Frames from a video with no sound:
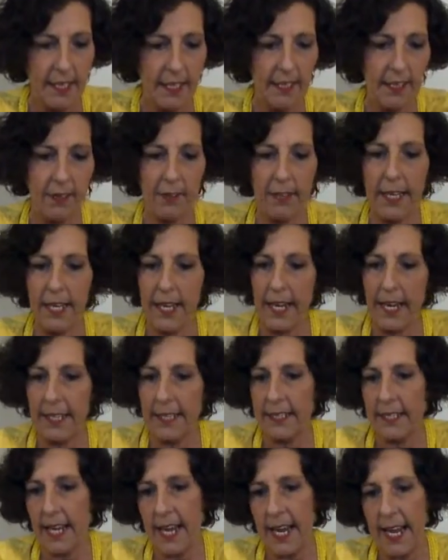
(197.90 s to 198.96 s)

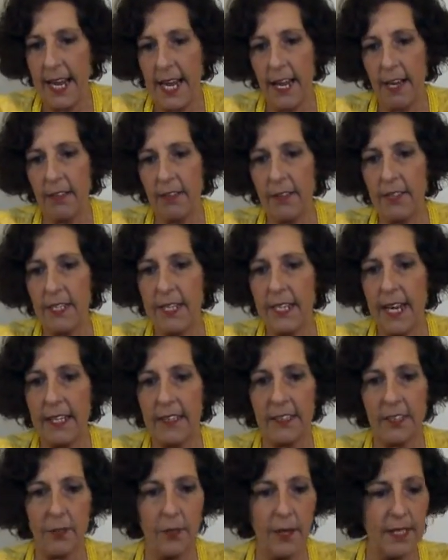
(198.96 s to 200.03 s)
Okay, now the
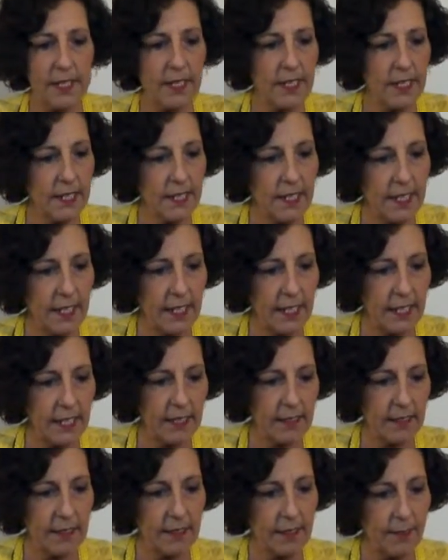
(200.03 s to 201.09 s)
next question
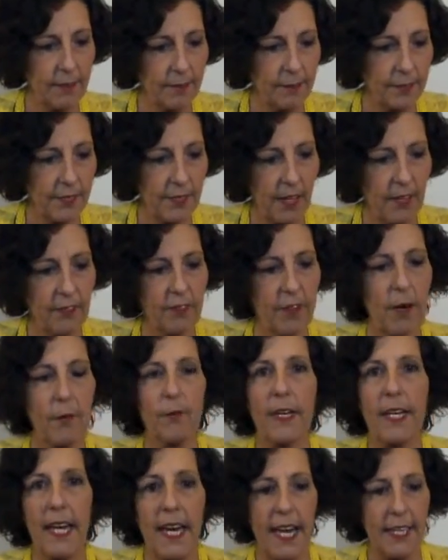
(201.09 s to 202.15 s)
is from
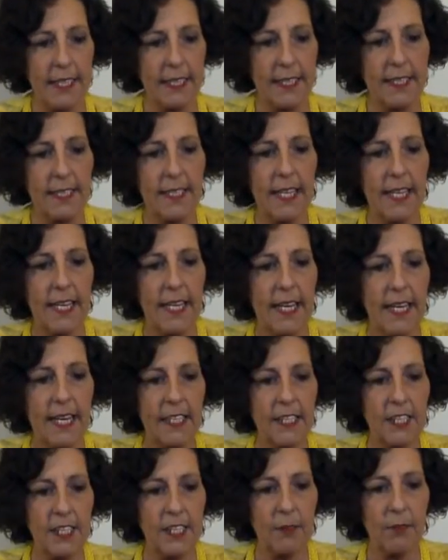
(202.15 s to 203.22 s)
Rhiannon,
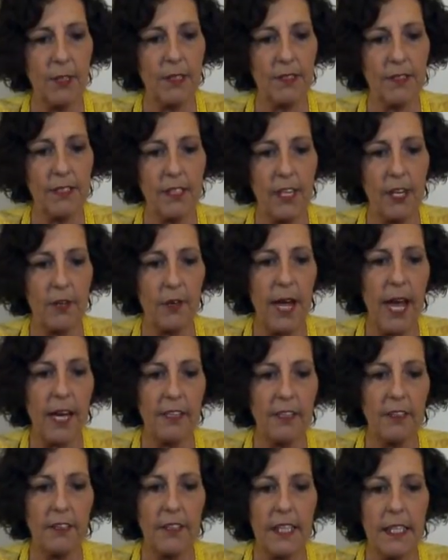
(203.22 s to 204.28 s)
and she wants to know, how
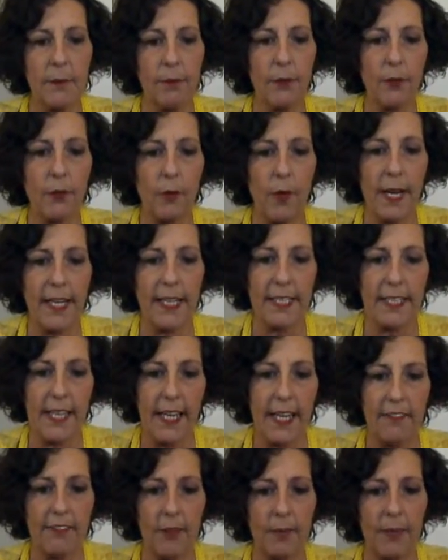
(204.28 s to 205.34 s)
do you keep your white
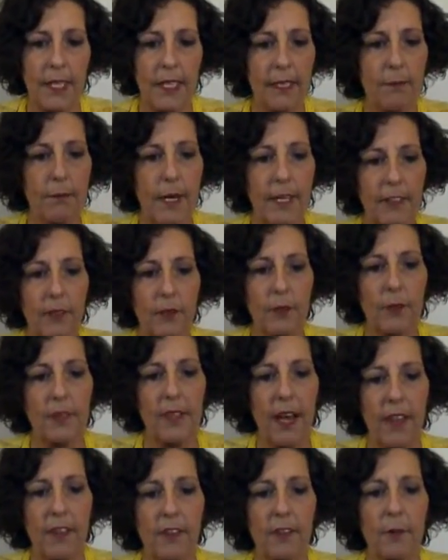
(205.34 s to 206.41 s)
clay from getting muddled with
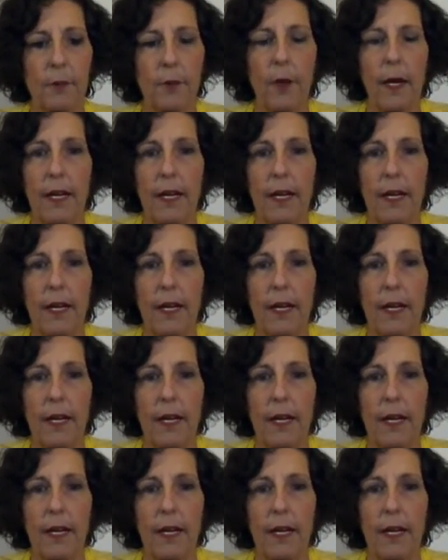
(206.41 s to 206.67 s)
other